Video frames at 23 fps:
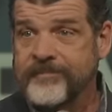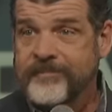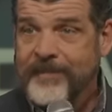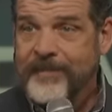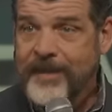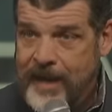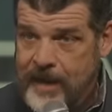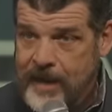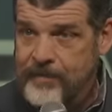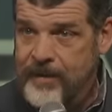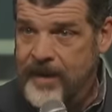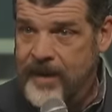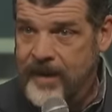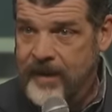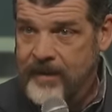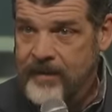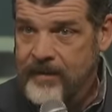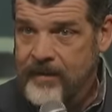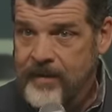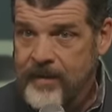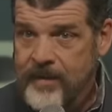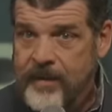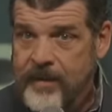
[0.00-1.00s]
Amen.
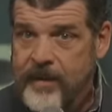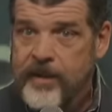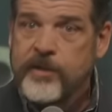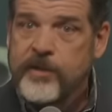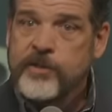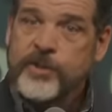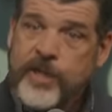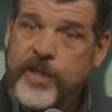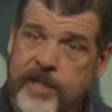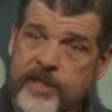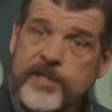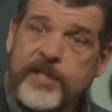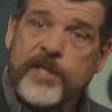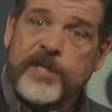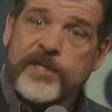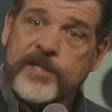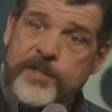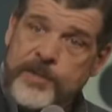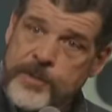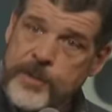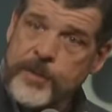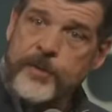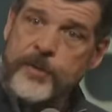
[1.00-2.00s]

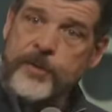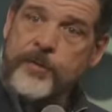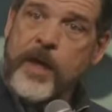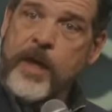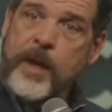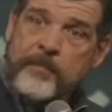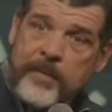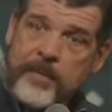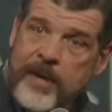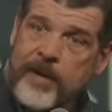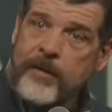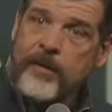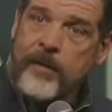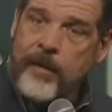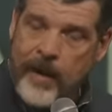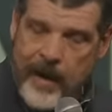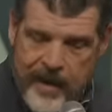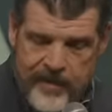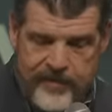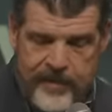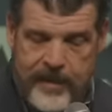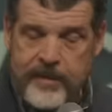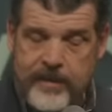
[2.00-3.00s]
Jesus knew that Peter
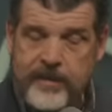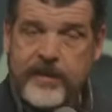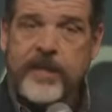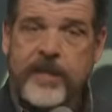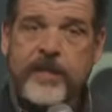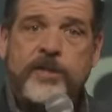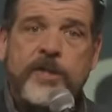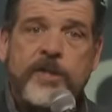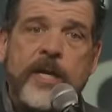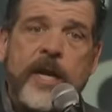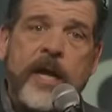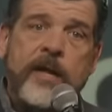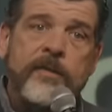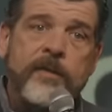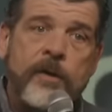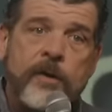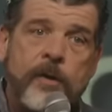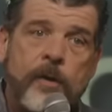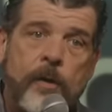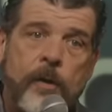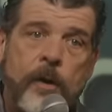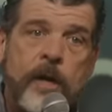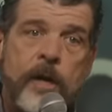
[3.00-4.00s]
had the intention and the
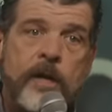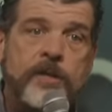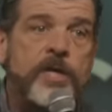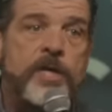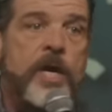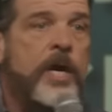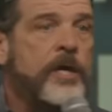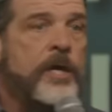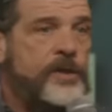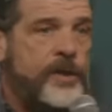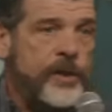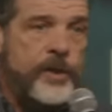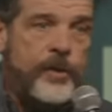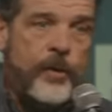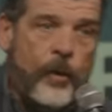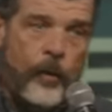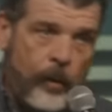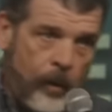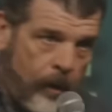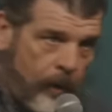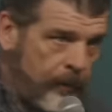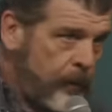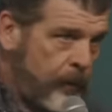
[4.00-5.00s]
courage to go
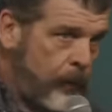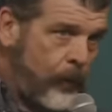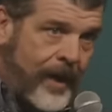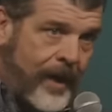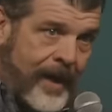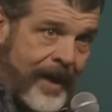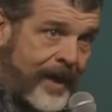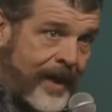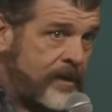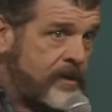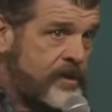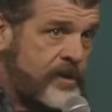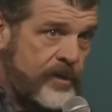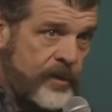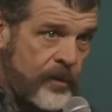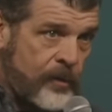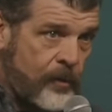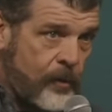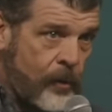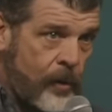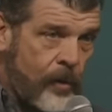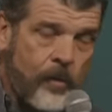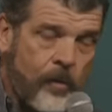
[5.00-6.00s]
all the way into the
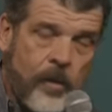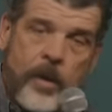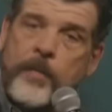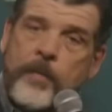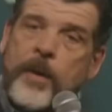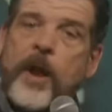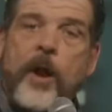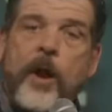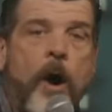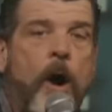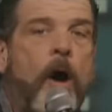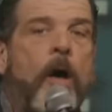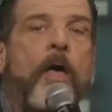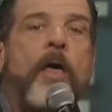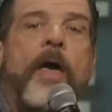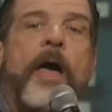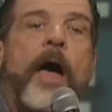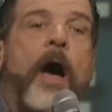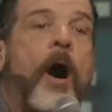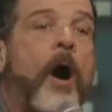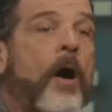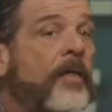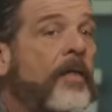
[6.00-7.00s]
courtroom, and all,
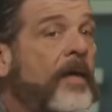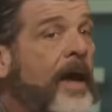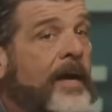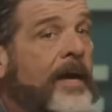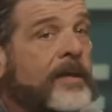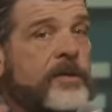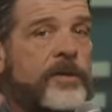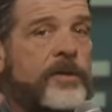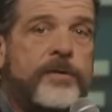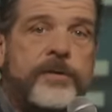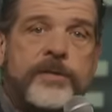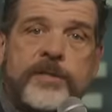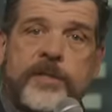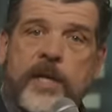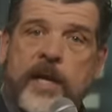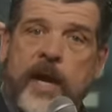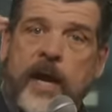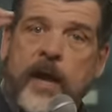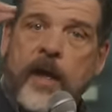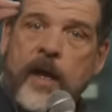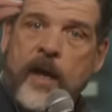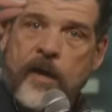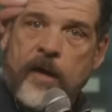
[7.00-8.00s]
all they had to do is say,
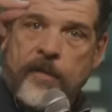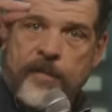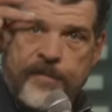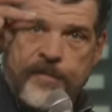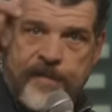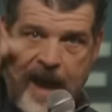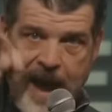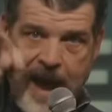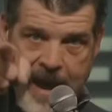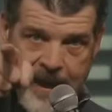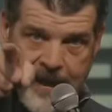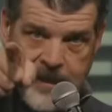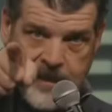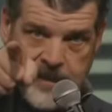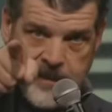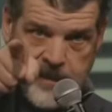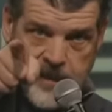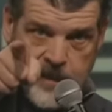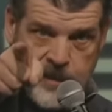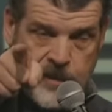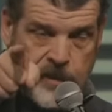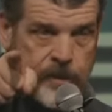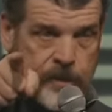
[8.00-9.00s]
That is
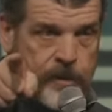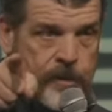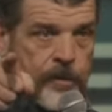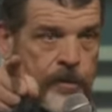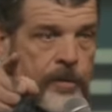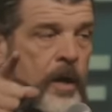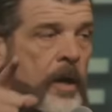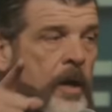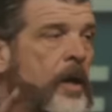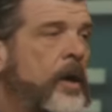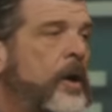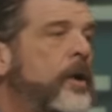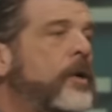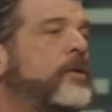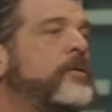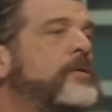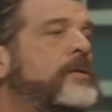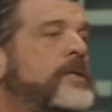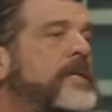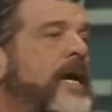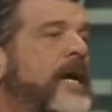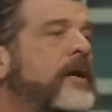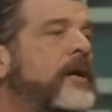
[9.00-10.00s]
the dude who
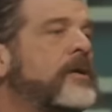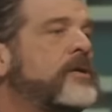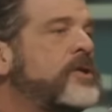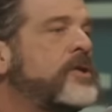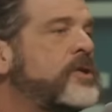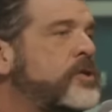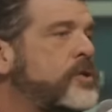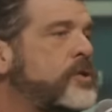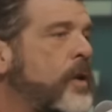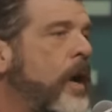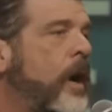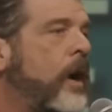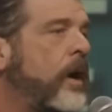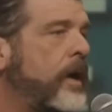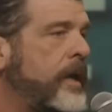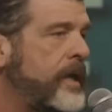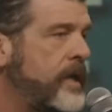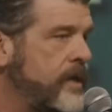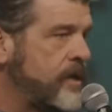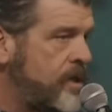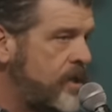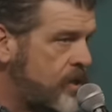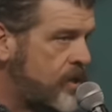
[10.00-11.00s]
dared to draw
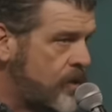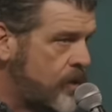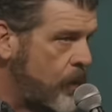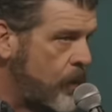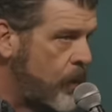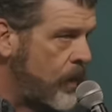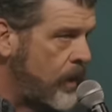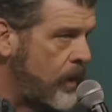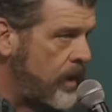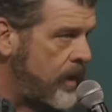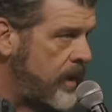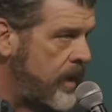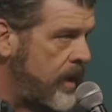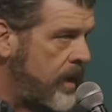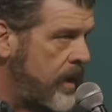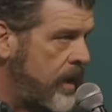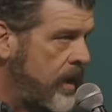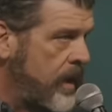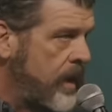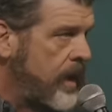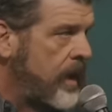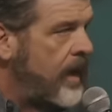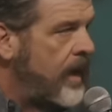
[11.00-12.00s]
his sword
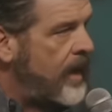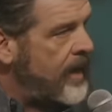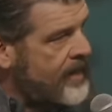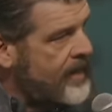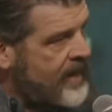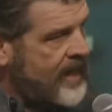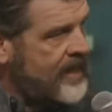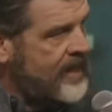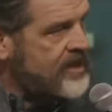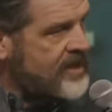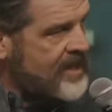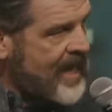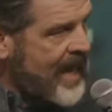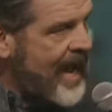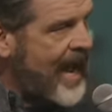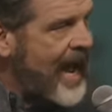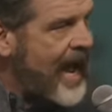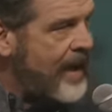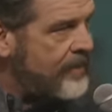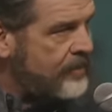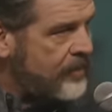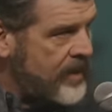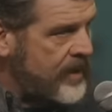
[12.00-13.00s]
against the
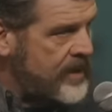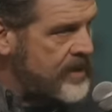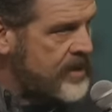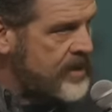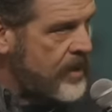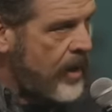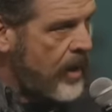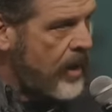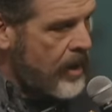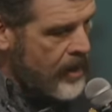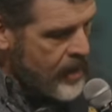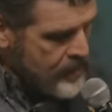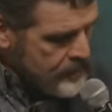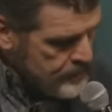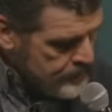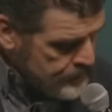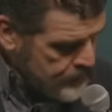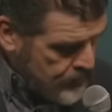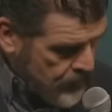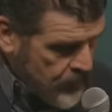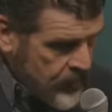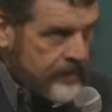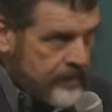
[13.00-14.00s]
high priest guard,
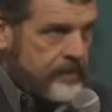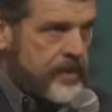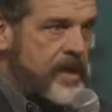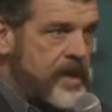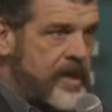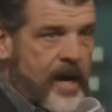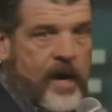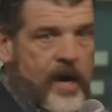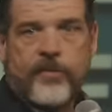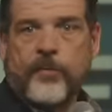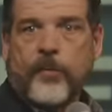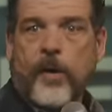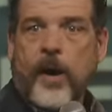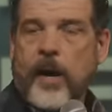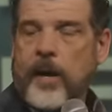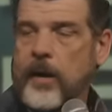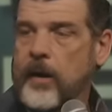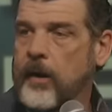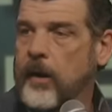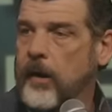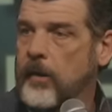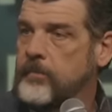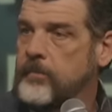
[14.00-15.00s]
put him to death right
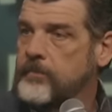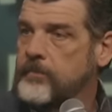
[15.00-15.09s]
here.